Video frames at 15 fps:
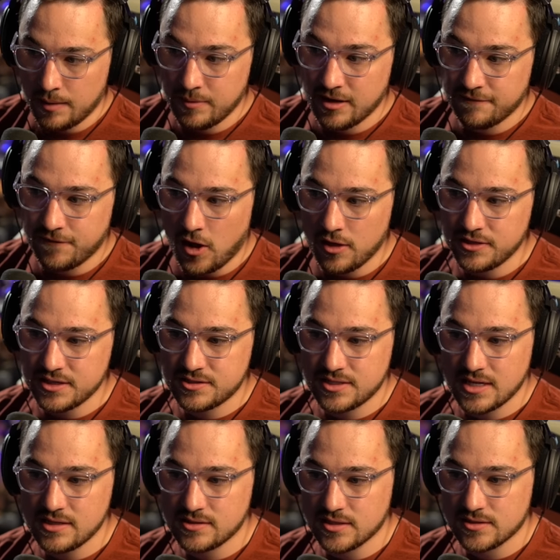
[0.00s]
I mean, if all this
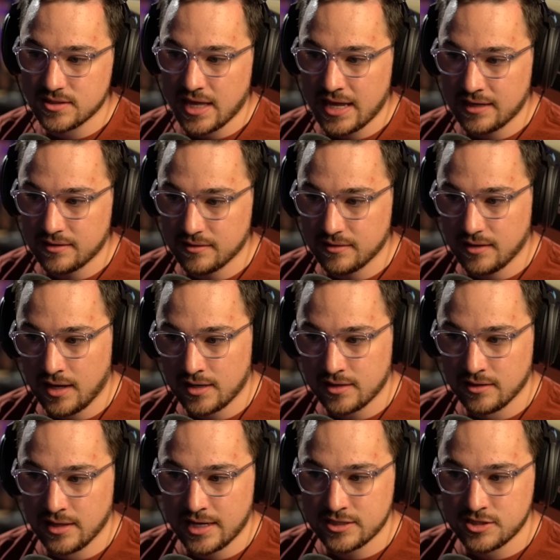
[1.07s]
is, is like a
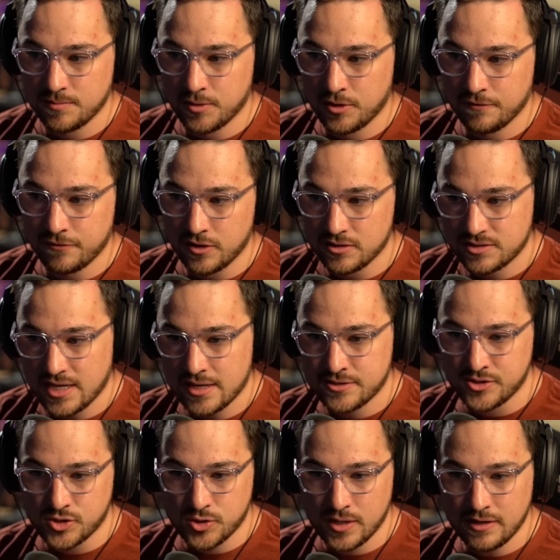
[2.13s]
collectible for
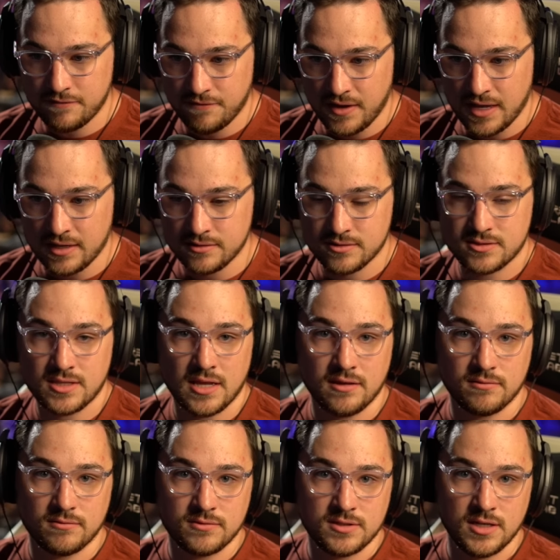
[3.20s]
Assassin's Creed fans
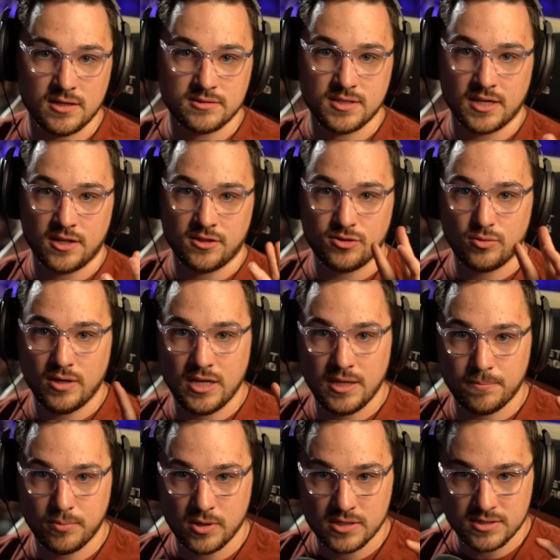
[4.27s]
that does like a
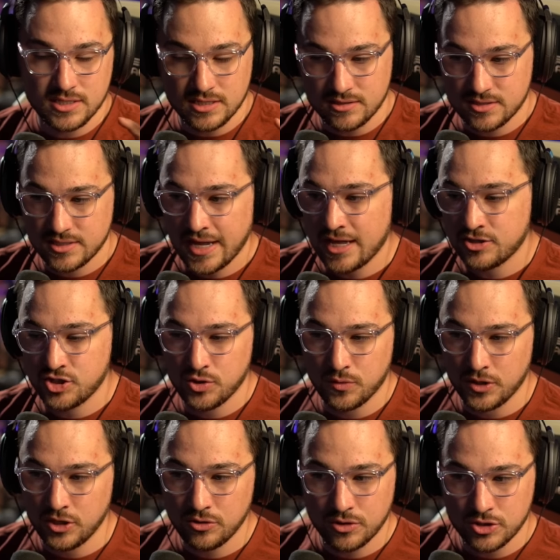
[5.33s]
3D printed statue where
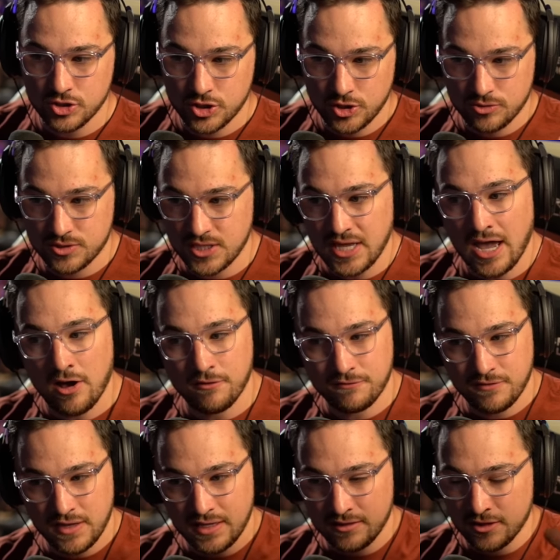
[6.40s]
you can choose the
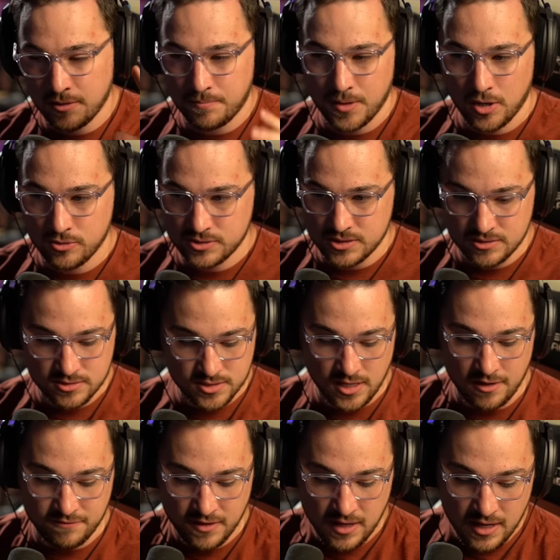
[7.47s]
outfit and the pose and
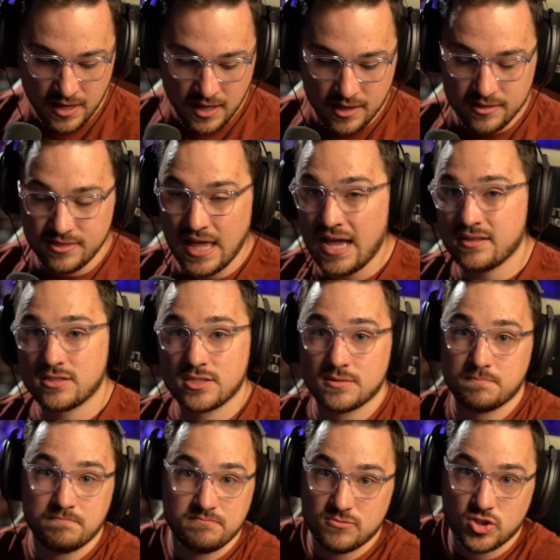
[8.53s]
stuff. That's
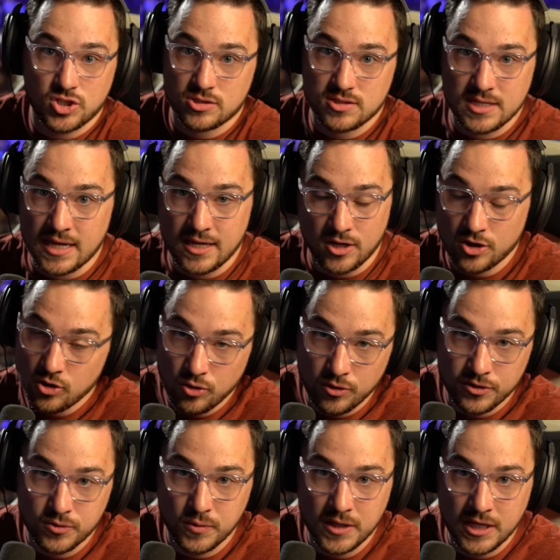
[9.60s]
just like a cool
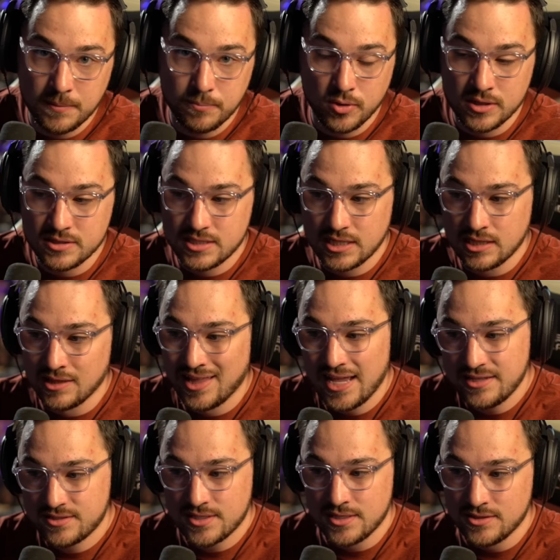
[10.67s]
3D printed
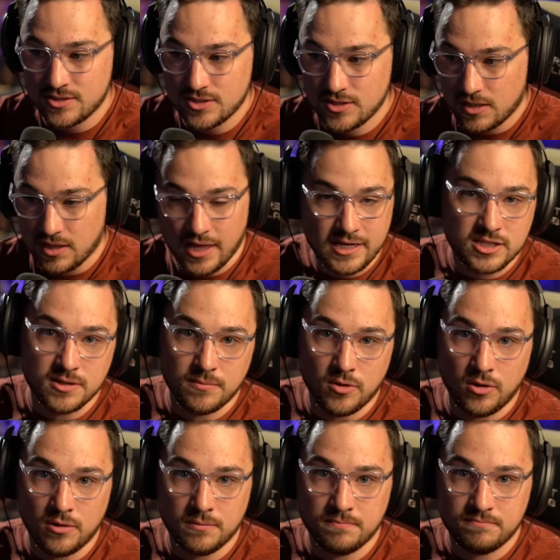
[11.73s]
licensed
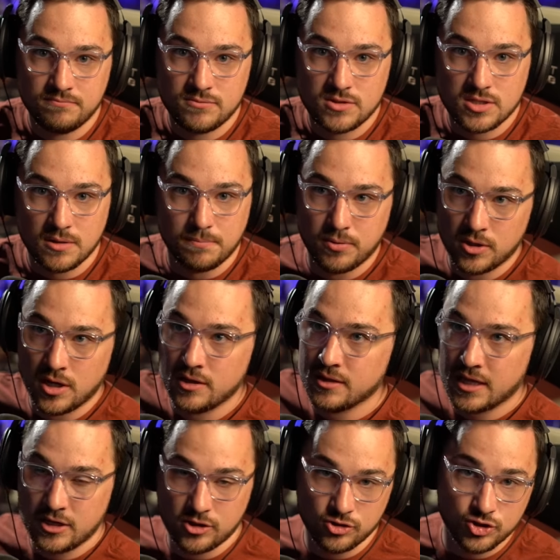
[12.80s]
collectible to put on
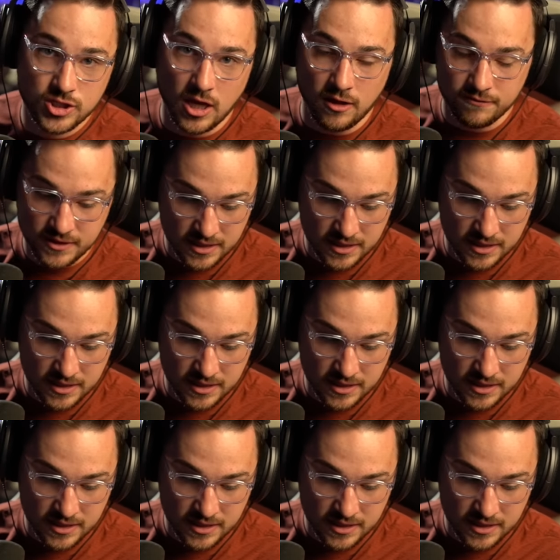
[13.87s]
like your shelf.